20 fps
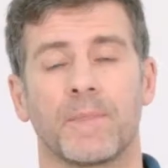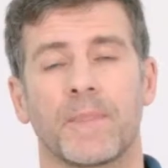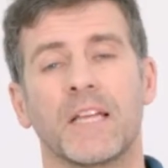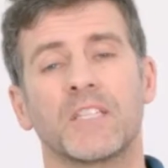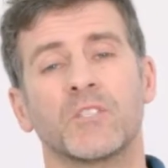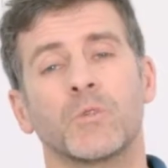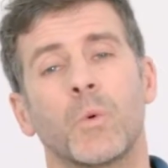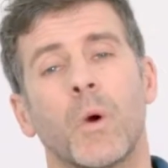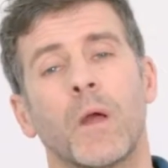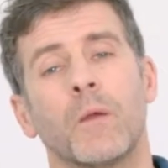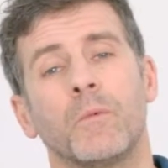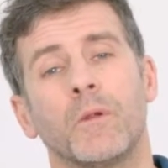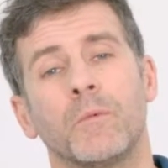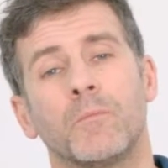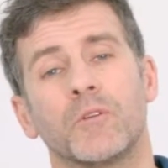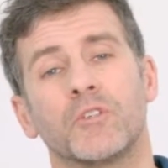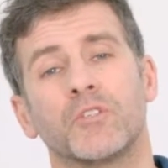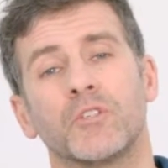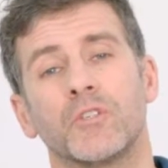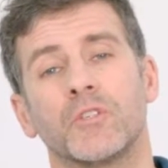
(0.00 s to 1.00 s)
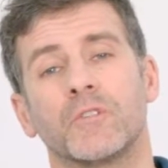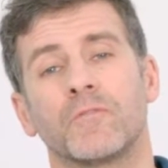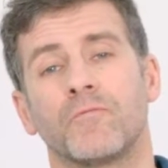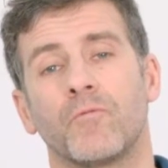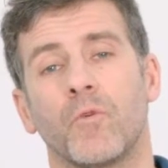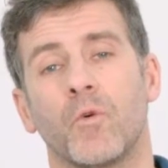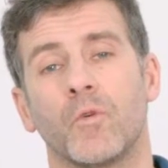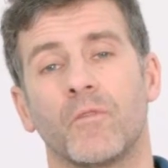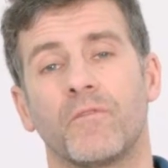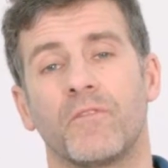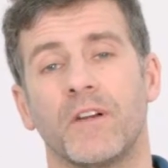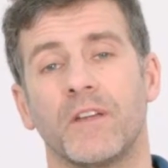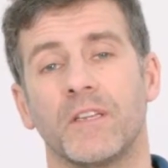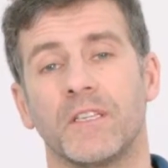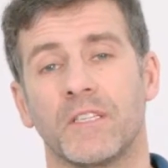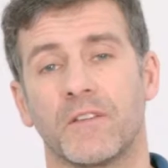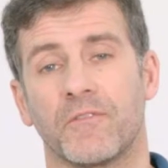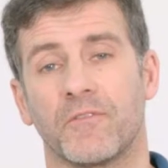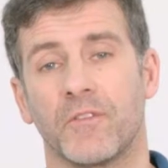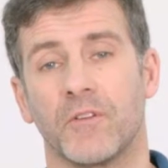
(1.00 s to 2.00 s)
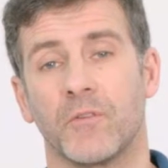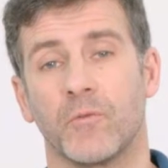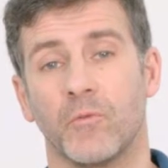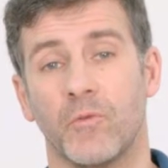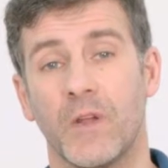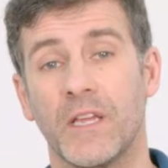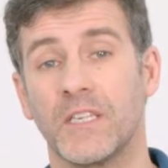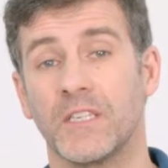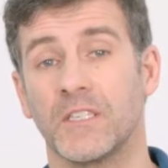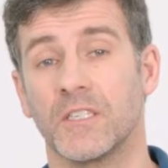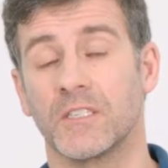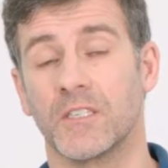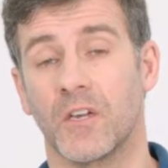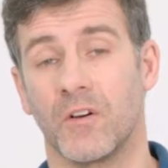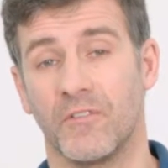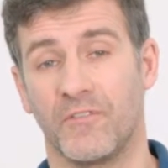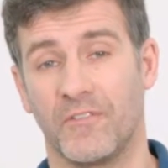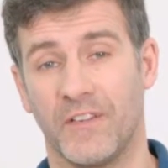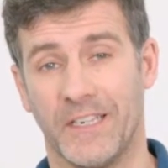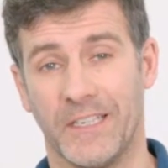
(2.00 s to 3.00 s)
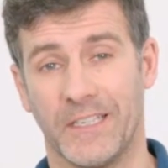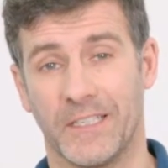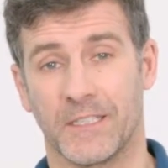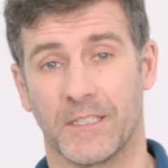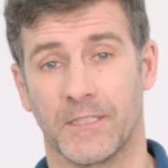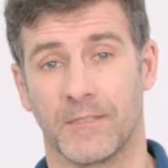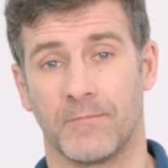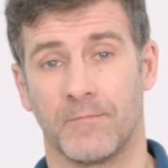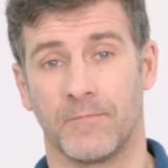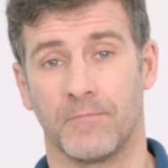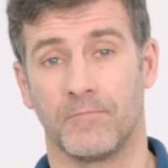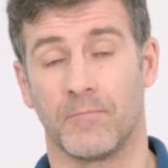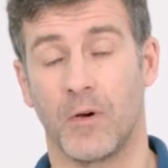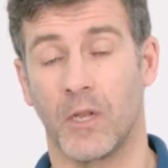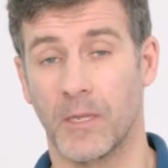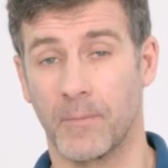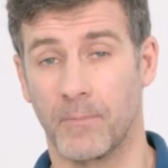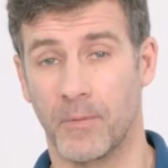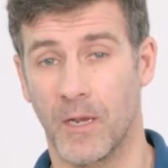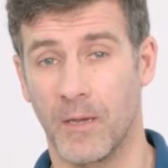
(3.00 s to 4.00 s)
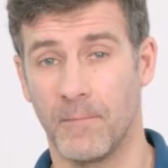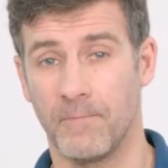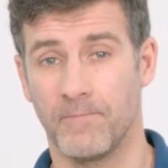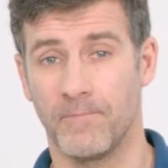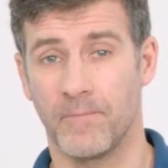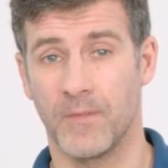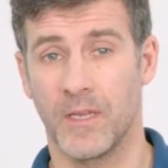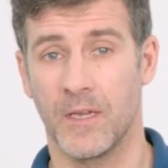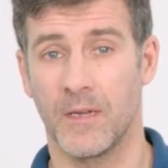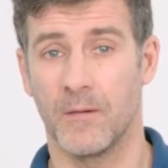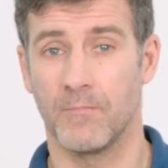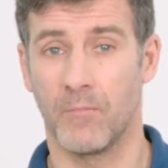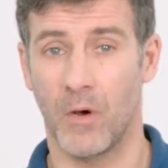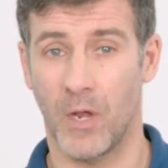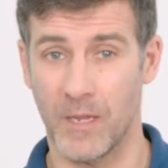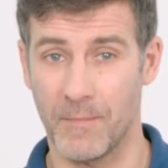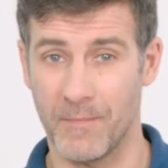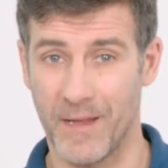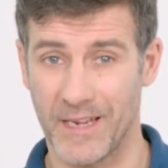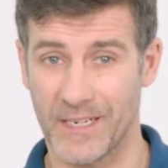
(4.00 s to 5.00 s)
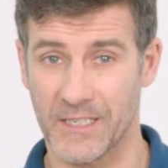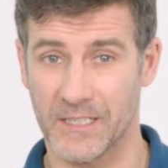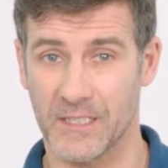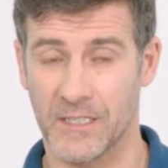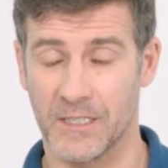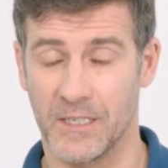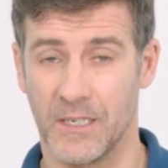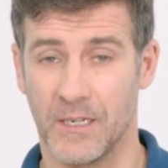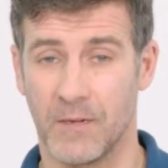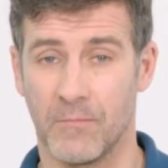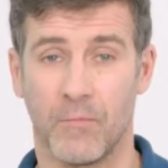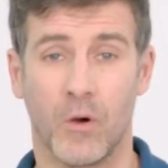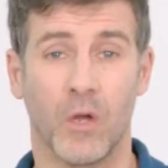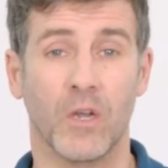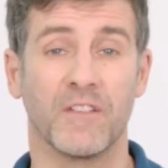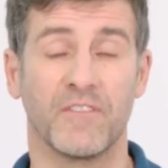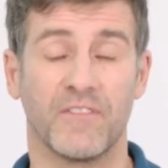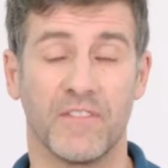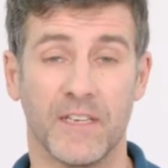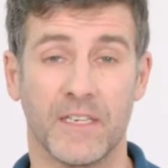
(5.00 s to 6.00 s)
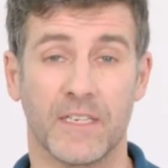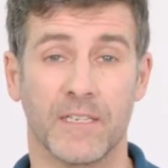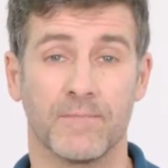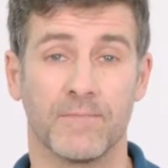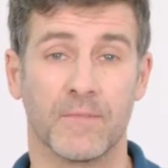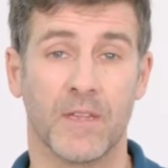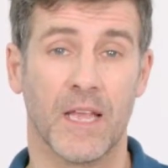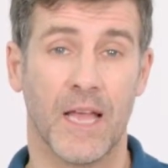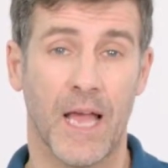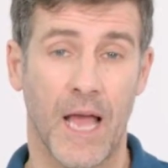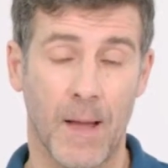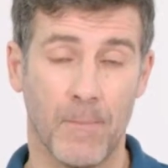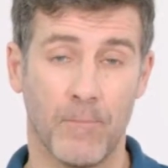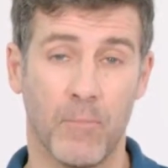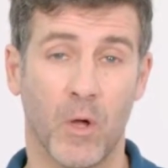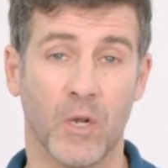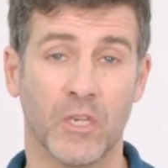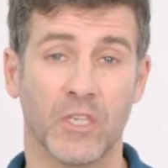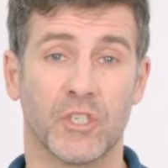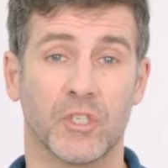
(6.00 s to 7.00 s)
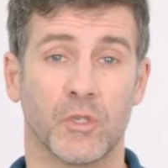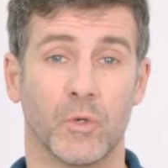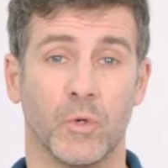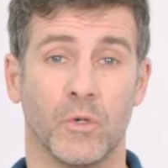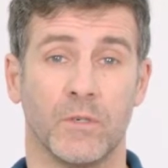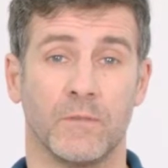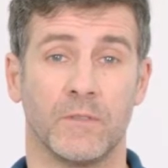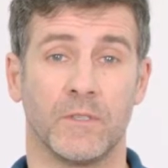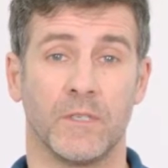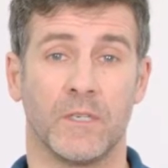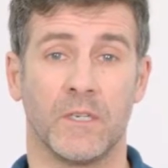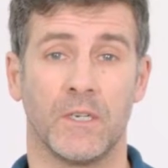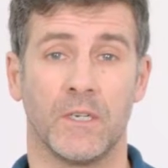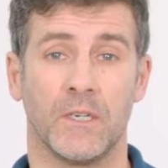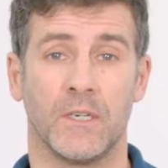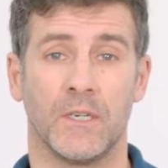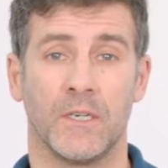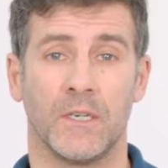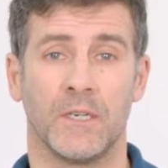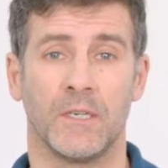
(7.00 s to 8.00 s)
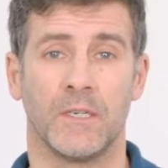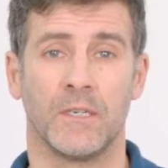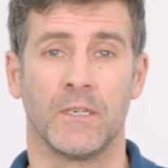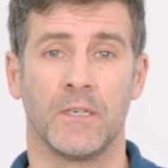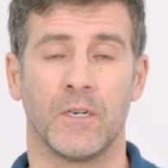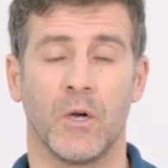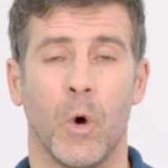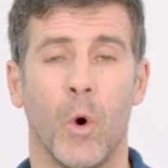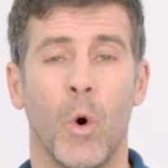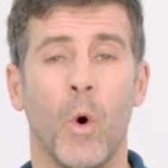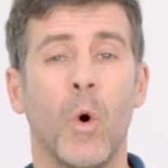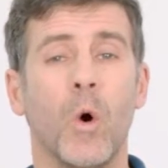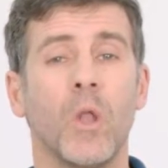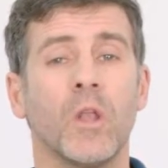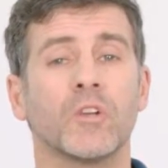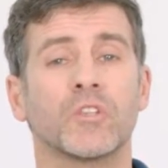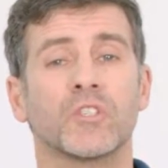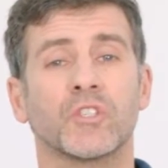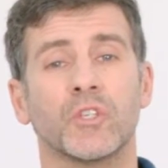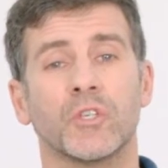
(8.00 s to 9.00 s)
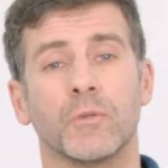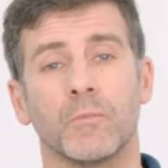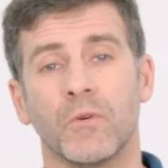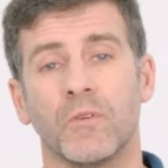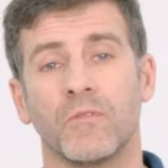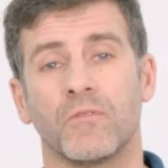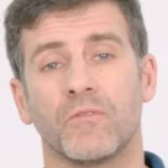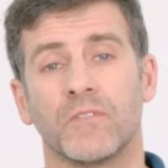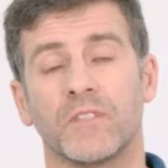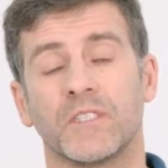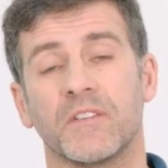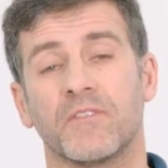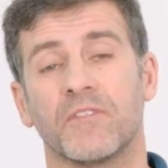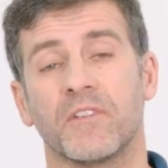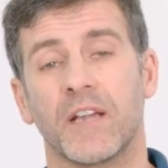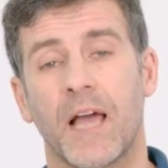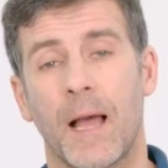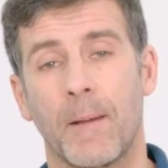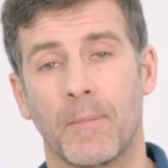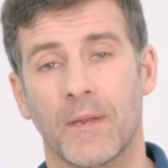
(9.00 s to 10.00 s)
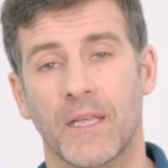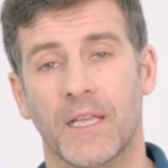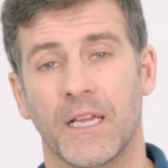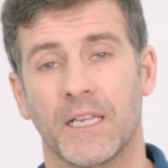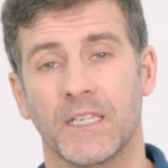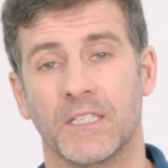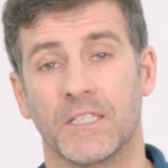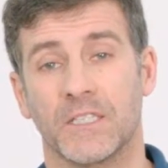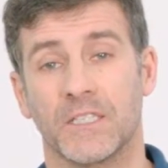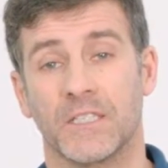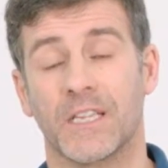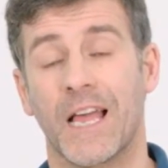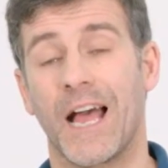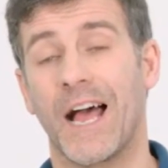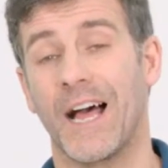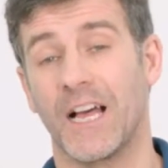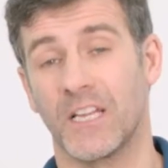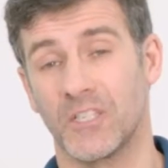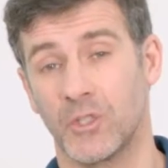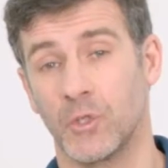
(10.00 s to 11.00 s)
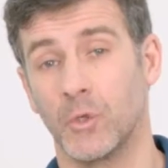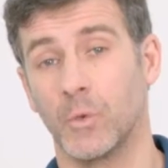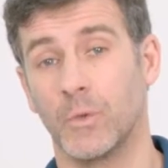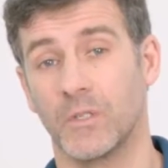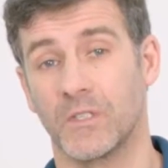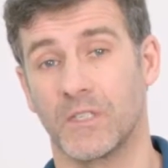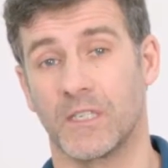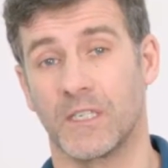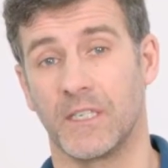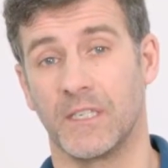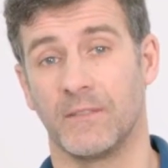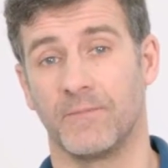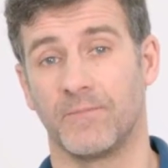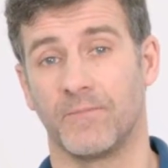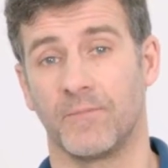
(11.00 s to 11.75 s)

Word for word: That's why we produce four very different ranges of fittings. Polyplumb, Polymax, Polyfit and Polysure. All are suitable for different applications, as you will see.